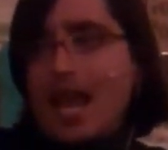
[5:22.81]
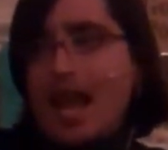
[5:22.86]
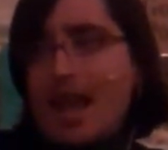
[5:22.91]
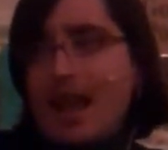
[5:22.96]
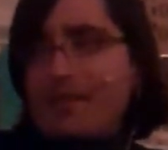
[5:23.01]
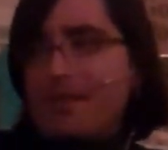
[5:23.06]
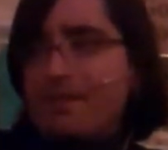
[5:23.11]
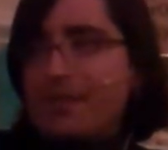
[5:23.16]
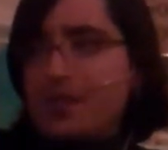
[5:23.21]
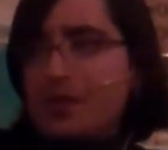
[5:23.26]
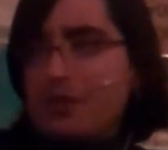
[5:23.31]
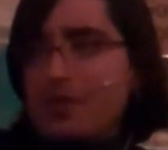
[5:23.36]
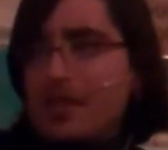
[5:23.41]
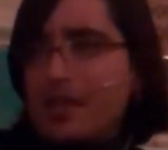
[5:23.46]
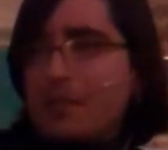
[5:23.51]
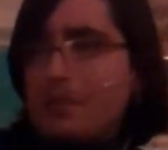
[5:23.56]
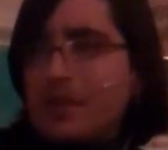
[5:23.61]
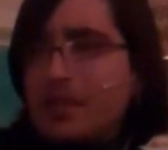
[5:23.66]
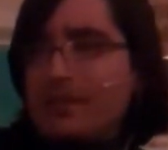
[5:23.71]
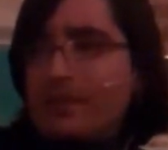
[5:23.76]
and view
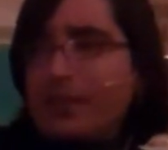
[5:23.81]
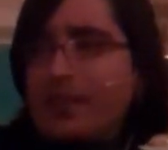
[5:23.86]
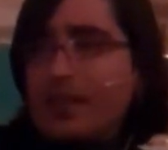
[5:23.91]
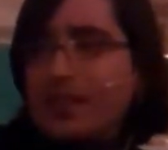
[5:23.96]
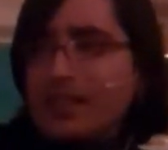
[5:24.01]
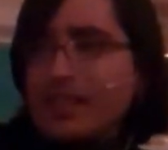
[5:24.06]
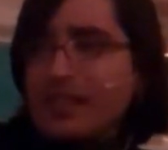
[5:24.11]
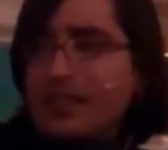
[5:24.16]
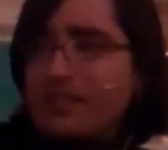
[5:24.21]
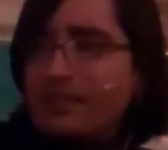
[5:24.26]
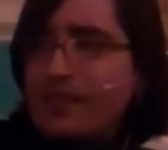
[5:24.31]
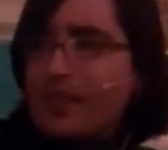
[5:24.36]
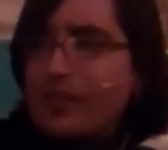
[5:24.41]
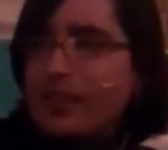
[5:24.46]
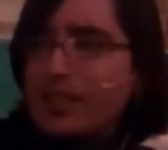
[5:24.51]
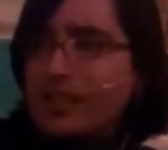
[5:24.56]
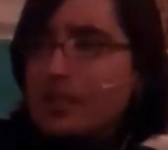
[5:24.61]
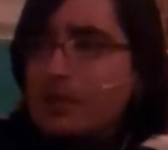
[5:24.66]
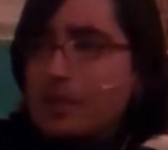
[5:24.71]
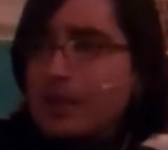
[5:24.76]
them in a
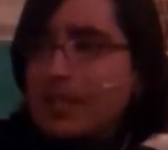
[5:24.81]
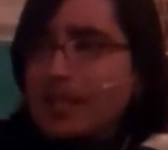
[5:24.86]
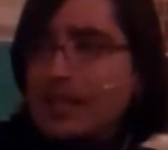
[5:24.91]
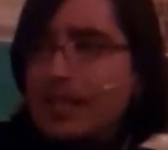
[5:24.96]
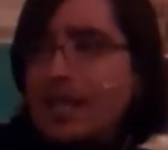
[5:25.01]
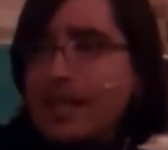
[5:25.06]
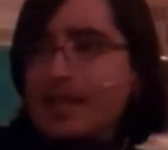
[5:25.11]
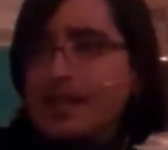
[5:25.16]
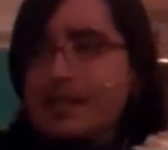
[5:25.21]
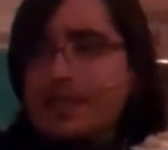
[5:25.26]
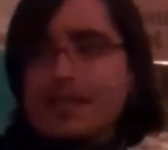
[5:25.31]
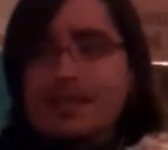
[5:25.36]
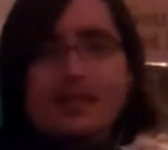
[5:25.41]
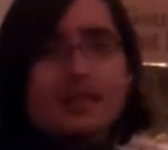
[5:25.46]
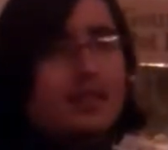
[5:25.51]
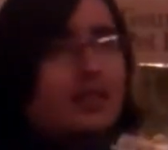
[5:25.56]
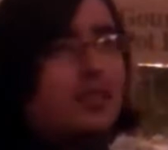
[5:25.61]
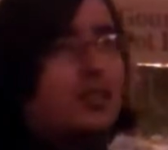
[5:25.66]
very limited lens.